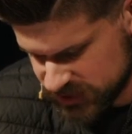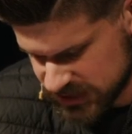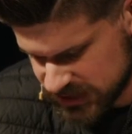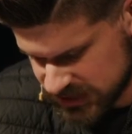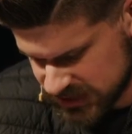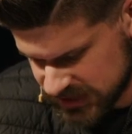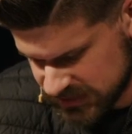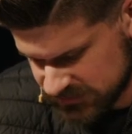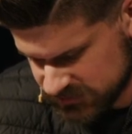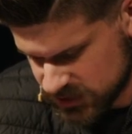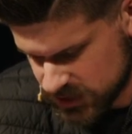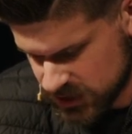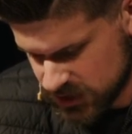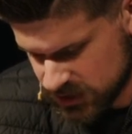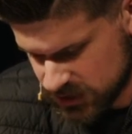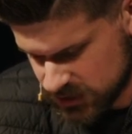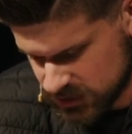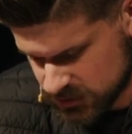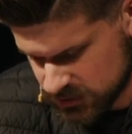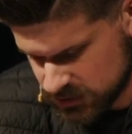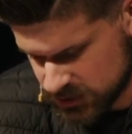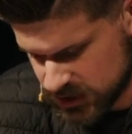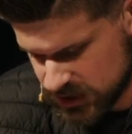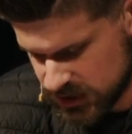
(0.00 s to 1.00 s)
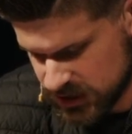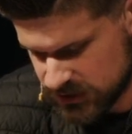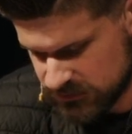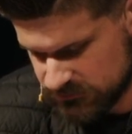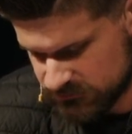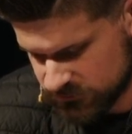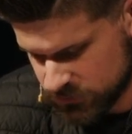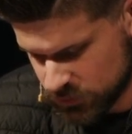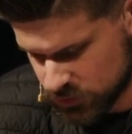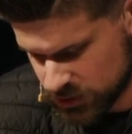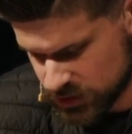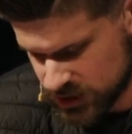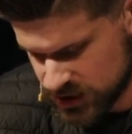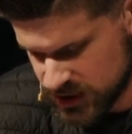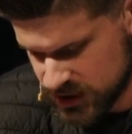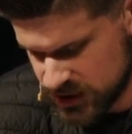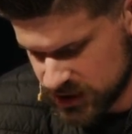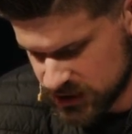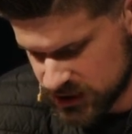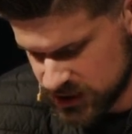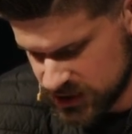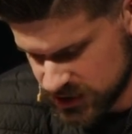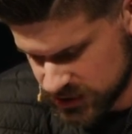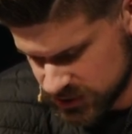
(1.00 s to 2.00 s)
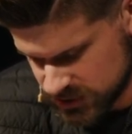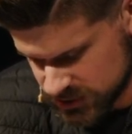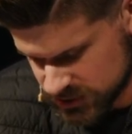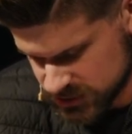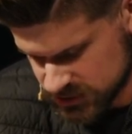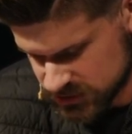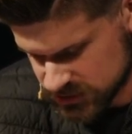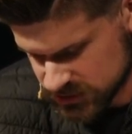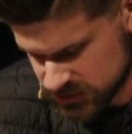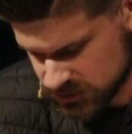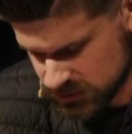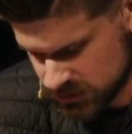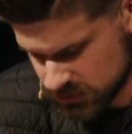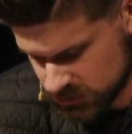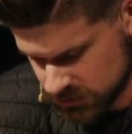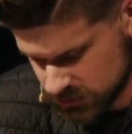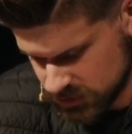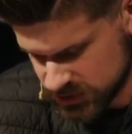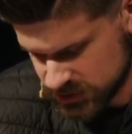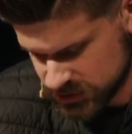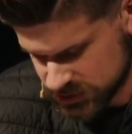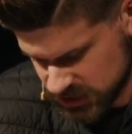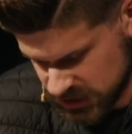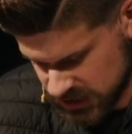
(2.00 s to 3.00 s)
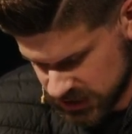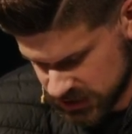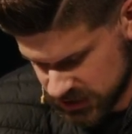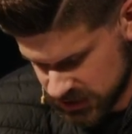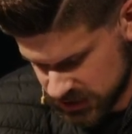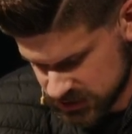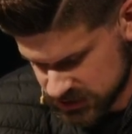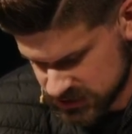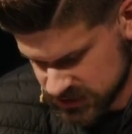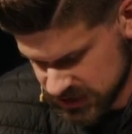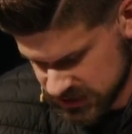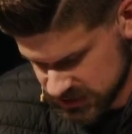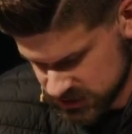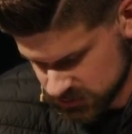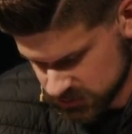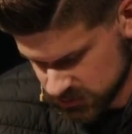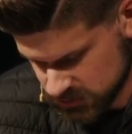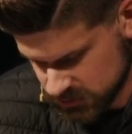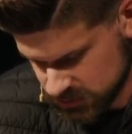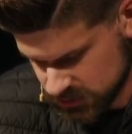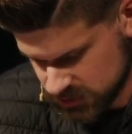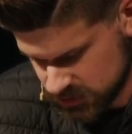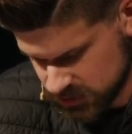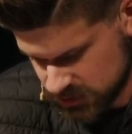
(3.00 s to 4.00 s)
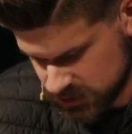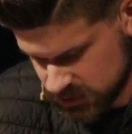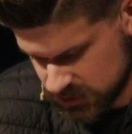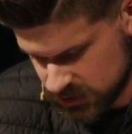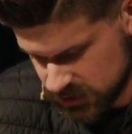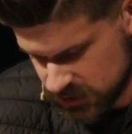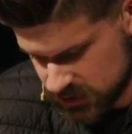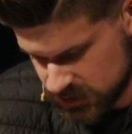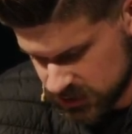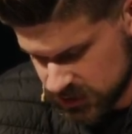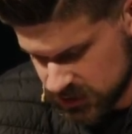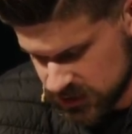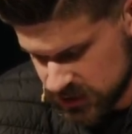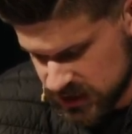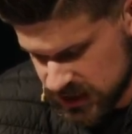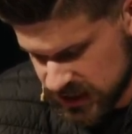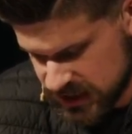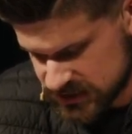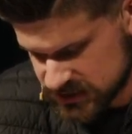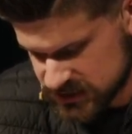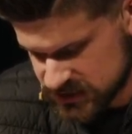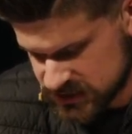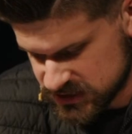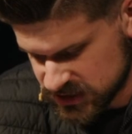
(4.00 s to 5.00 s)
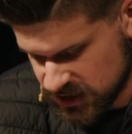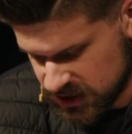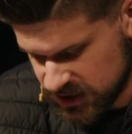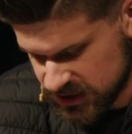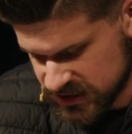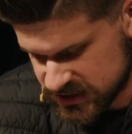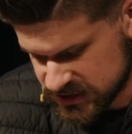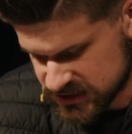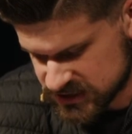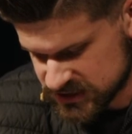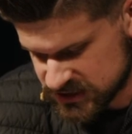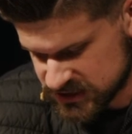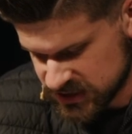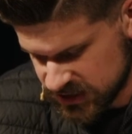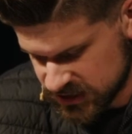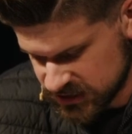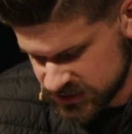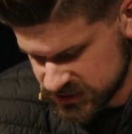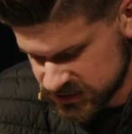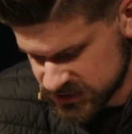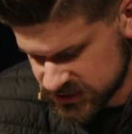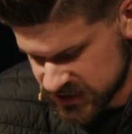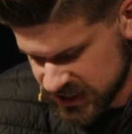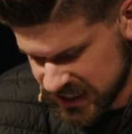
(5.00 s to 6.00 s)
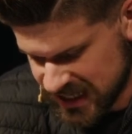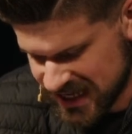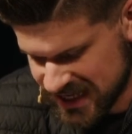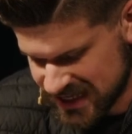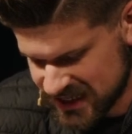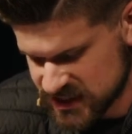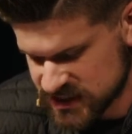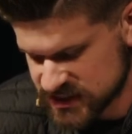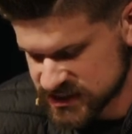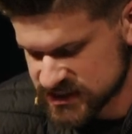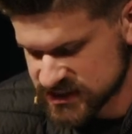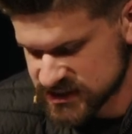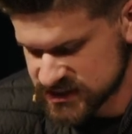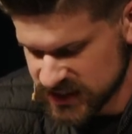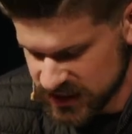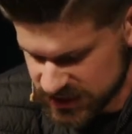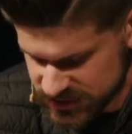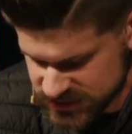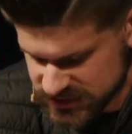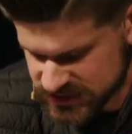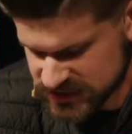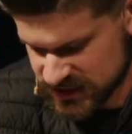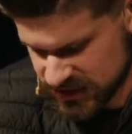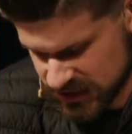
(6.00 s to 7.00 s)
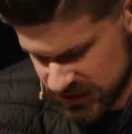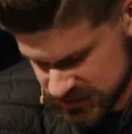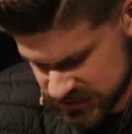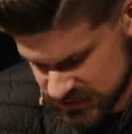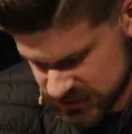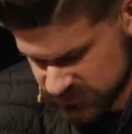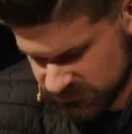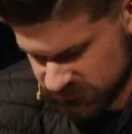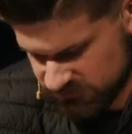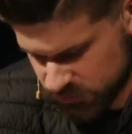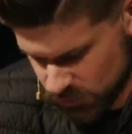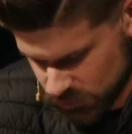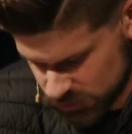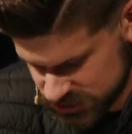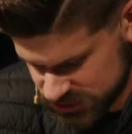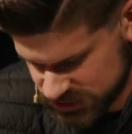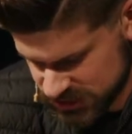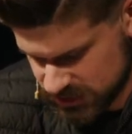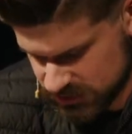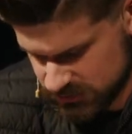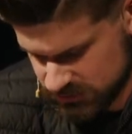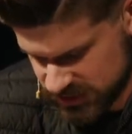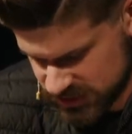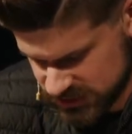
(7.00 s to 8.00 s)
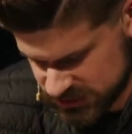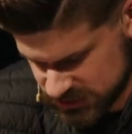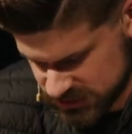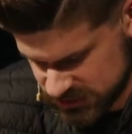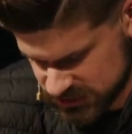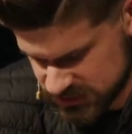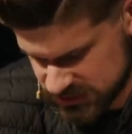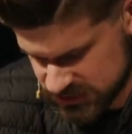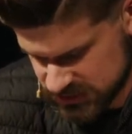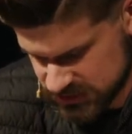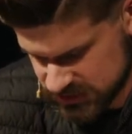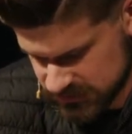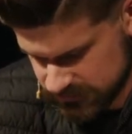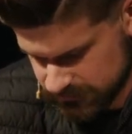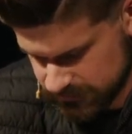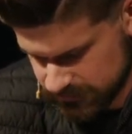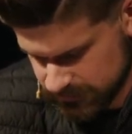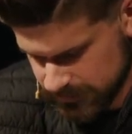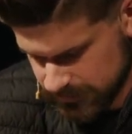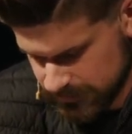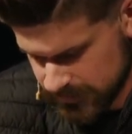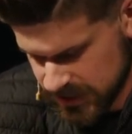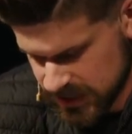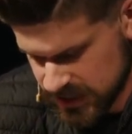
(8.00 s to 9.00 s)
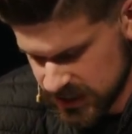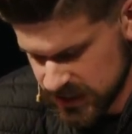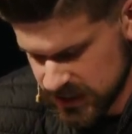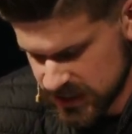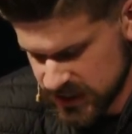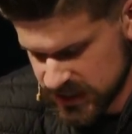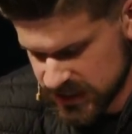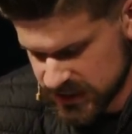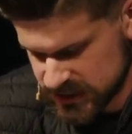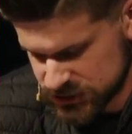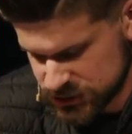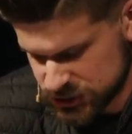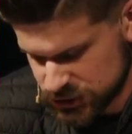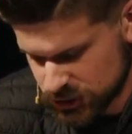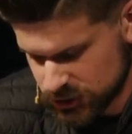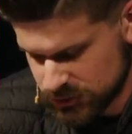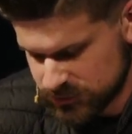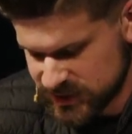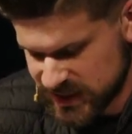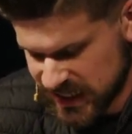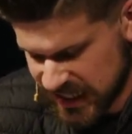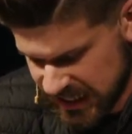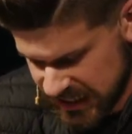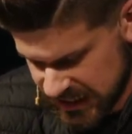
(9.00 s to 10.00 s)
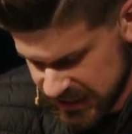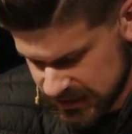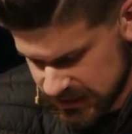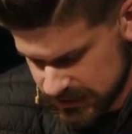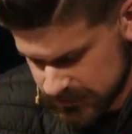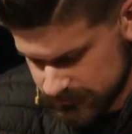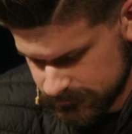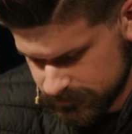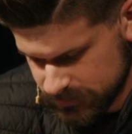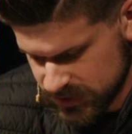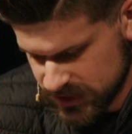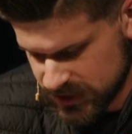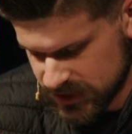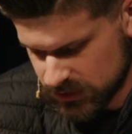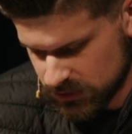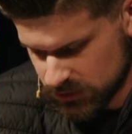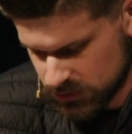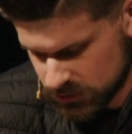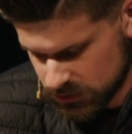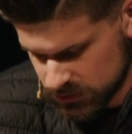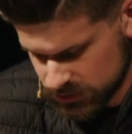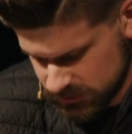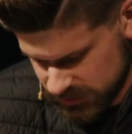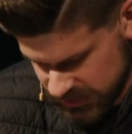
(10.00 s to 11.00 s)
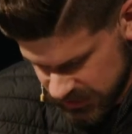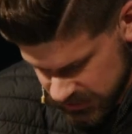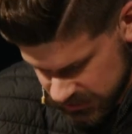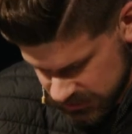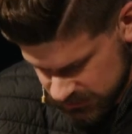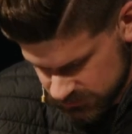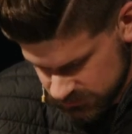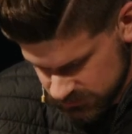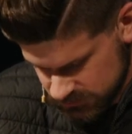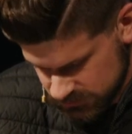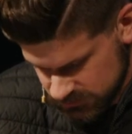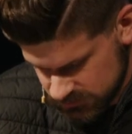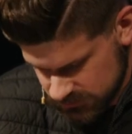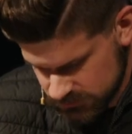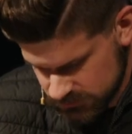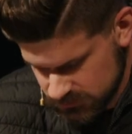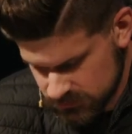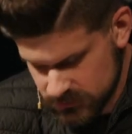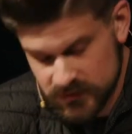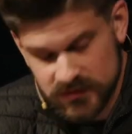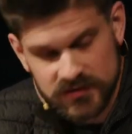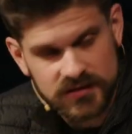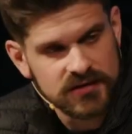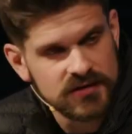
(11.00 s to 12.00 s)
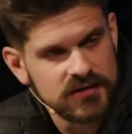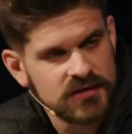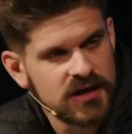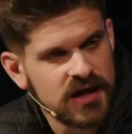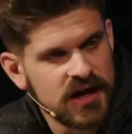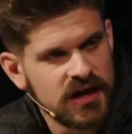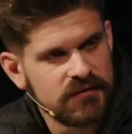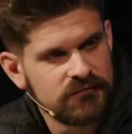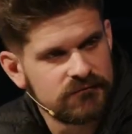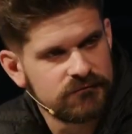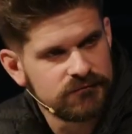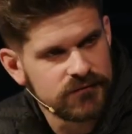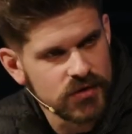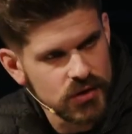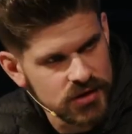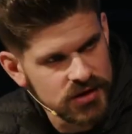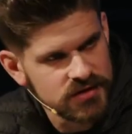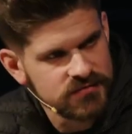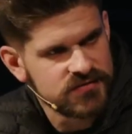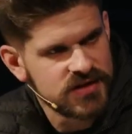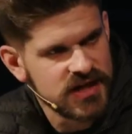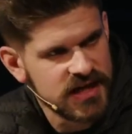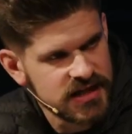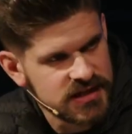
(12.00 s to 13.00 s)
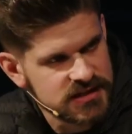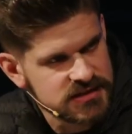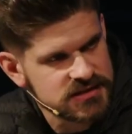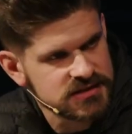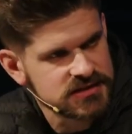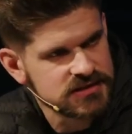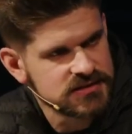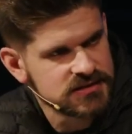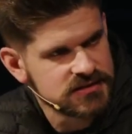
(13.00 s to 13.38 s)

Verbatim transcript: lived 140 years, holy shnikes, that's old, and saw his sons and his sons' sons four generations. And Job died an old man and full of days,